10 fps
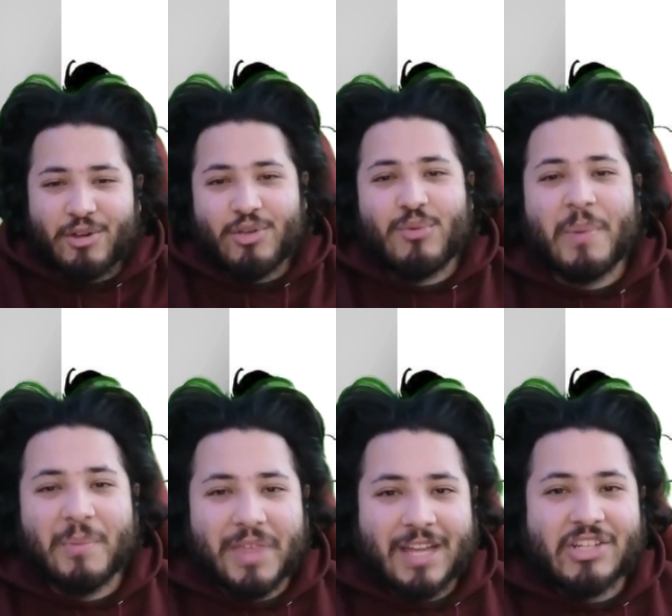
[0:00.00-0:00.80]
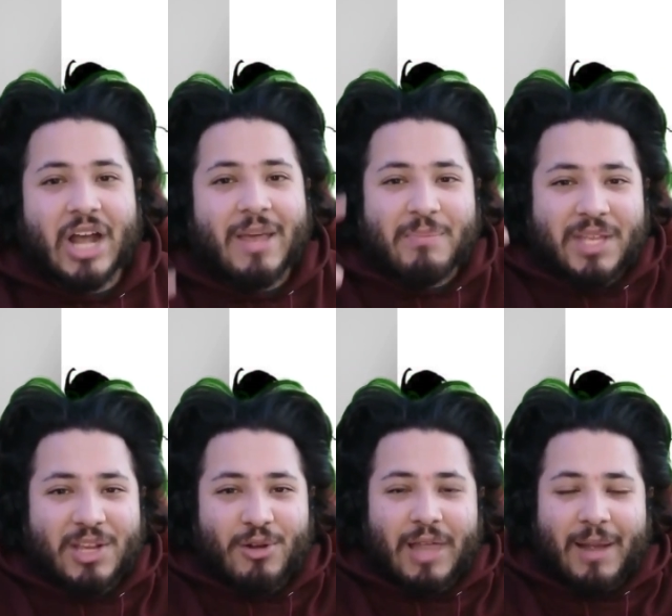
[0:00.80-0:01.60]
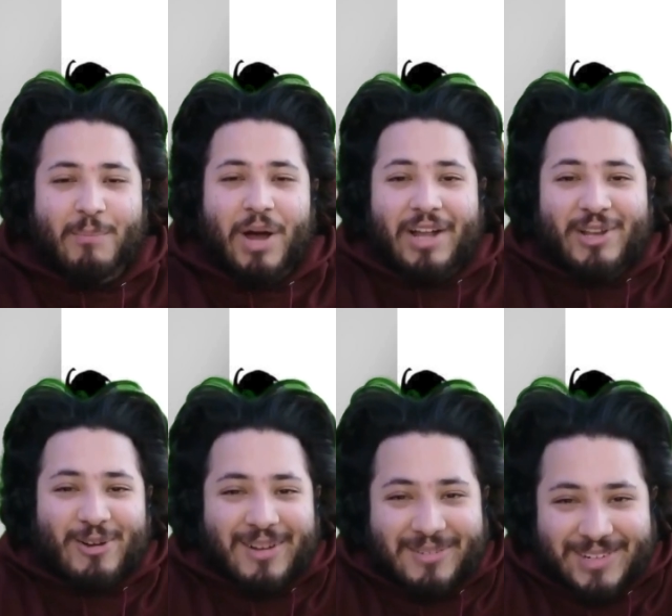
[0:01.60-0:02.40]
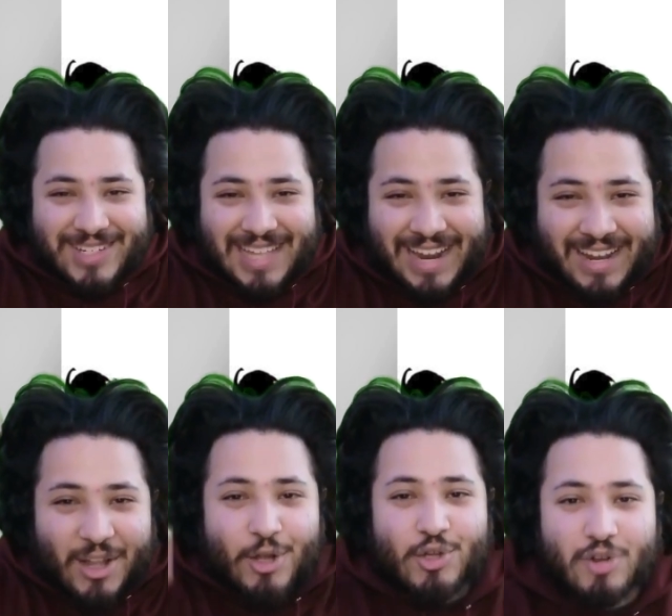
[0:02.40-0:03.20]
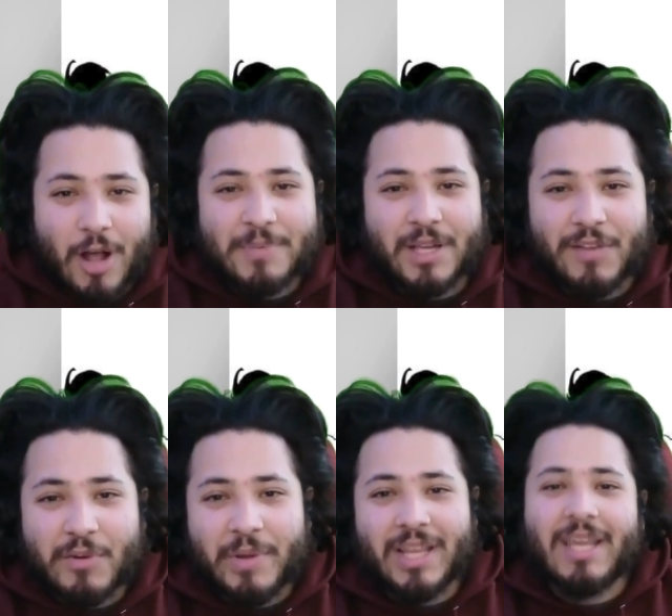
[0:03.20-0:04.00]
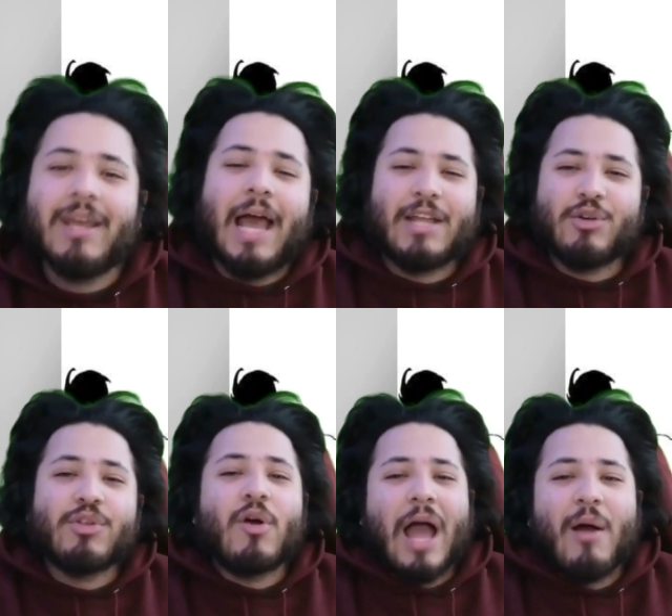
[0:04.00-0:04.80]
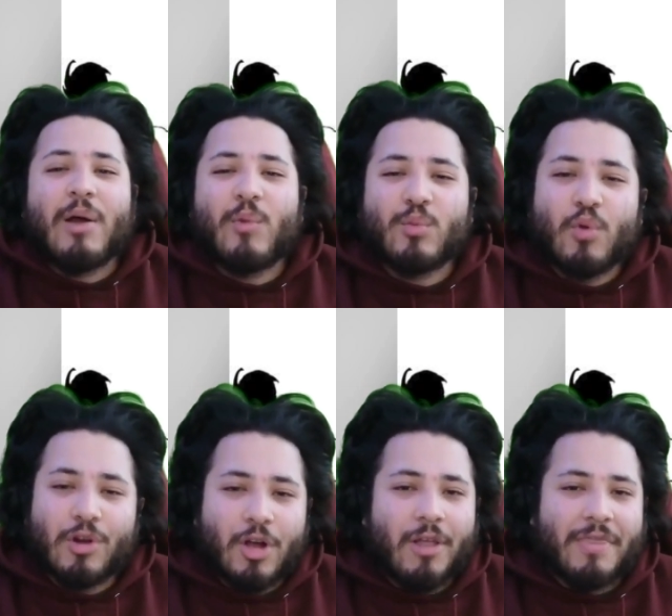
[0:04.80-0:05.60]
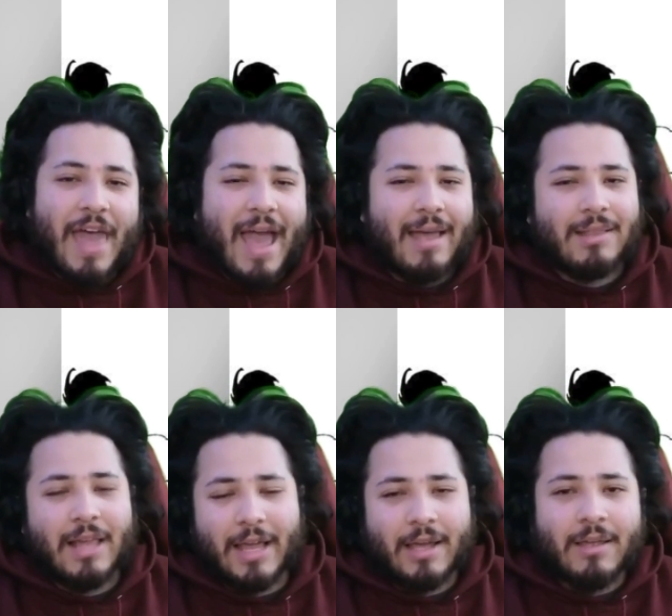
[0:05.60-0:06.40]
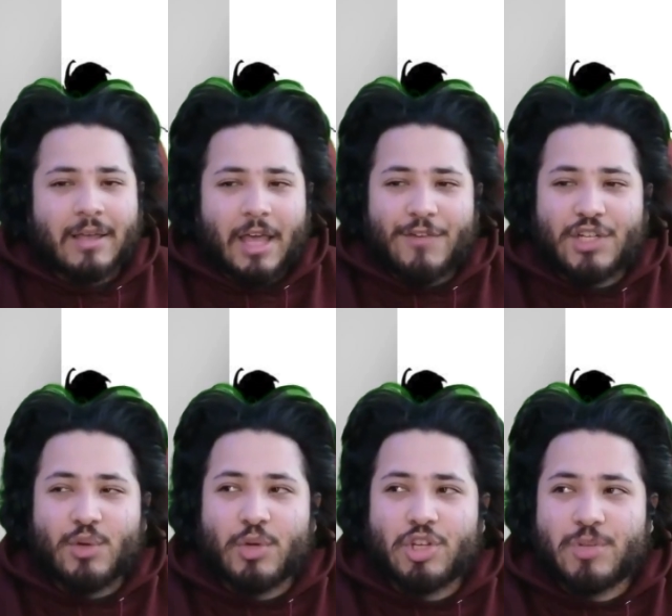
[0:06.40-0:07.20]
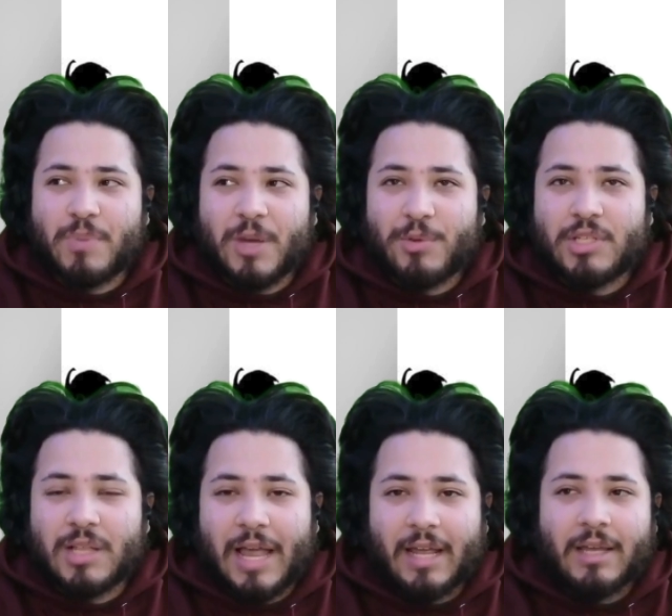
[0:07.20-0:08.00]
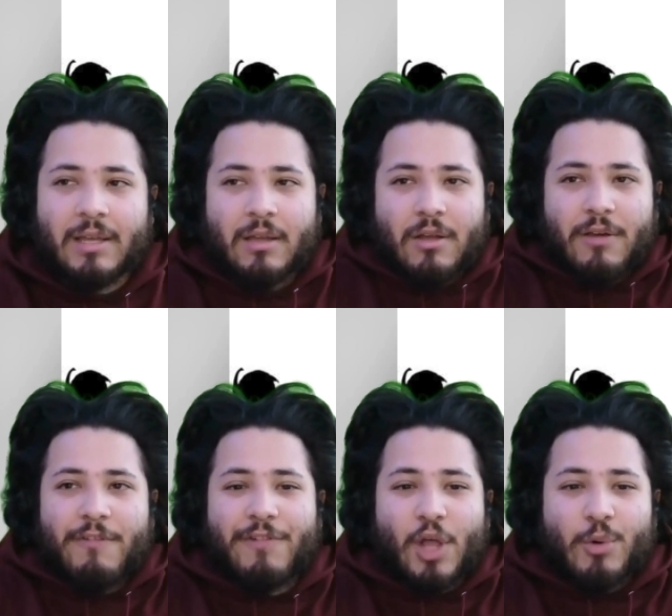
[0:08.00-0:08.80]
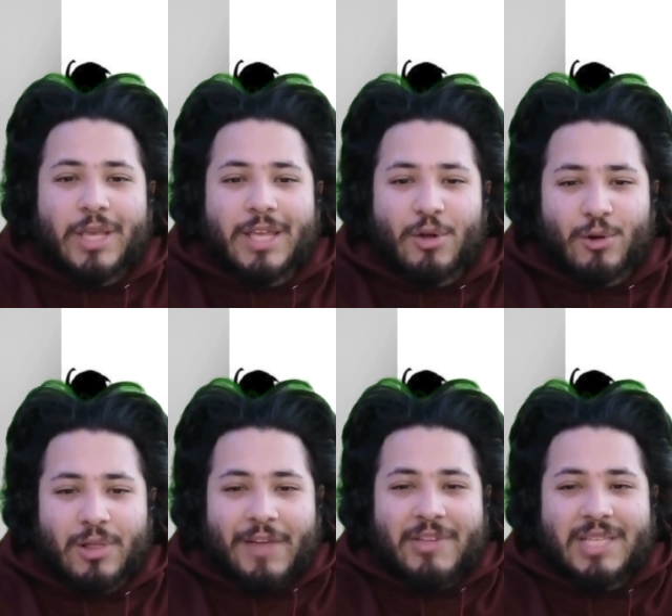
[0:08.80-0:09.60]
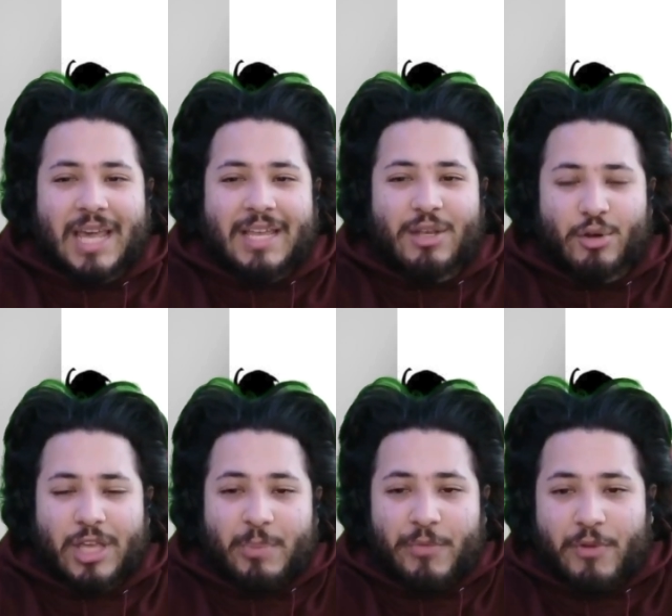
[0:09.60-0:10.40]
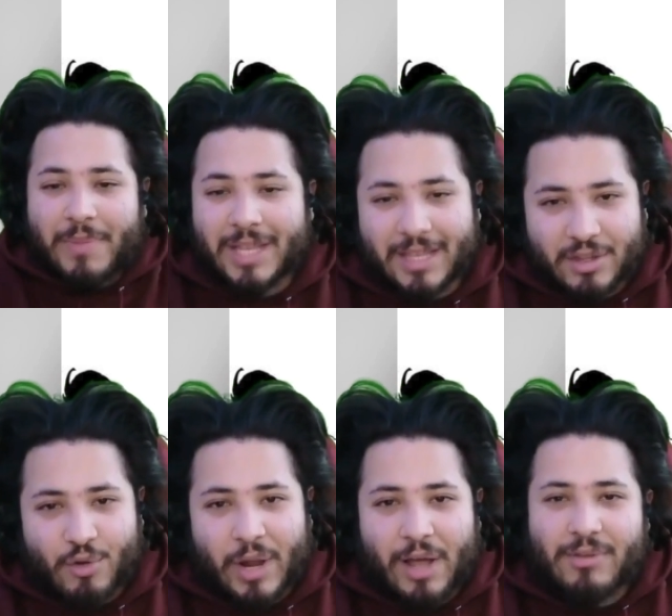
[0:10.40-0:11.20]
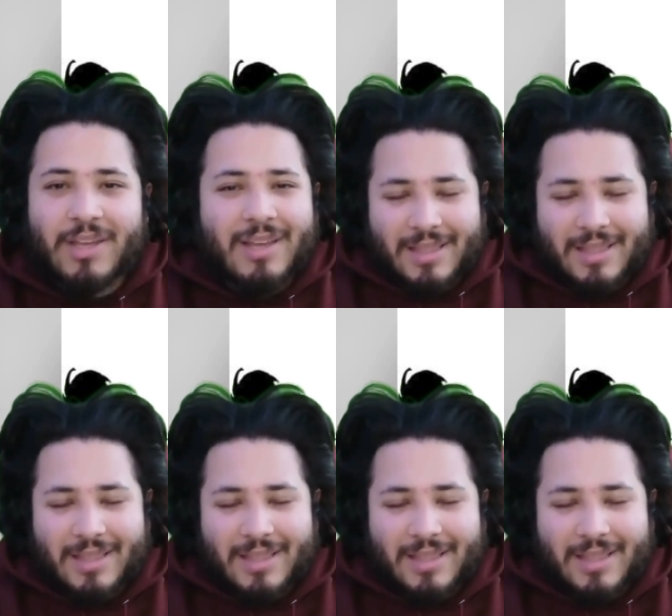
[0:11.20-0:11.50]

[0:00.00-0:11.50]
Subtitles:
You remember that giant meteor, like Madara just like drops on everybody? I don't know how it would work on that. Like if she would just be able to like float it or levitate it or keep it from hitting the ground.